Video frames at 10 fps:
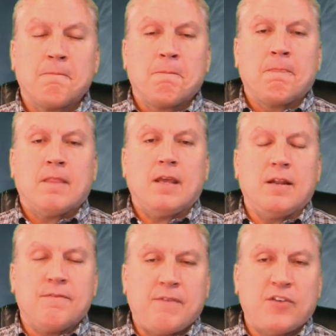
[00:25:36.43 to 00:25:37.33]
An
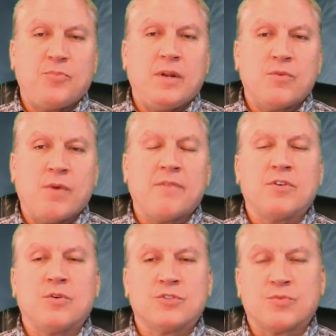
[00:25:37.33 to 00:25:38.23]
investment in revenue
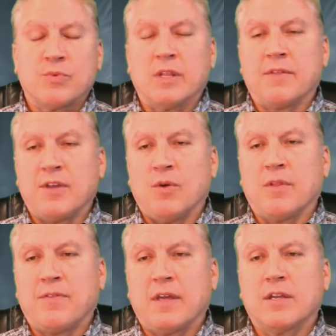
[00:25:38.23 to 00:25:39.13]
is really the only
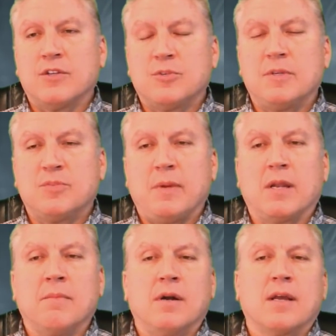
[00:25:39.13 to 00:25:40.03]
thing you should be spending
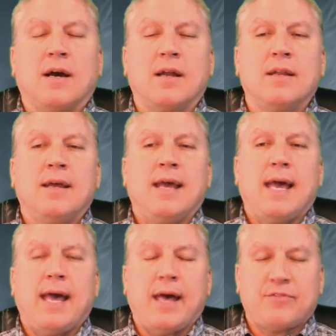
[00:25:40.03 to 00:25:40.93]
money on
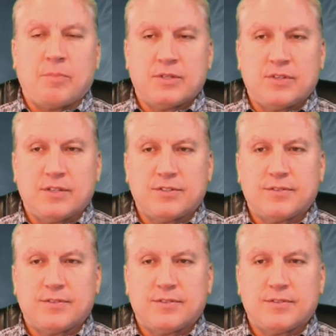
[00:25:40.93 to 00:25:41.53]
as a business.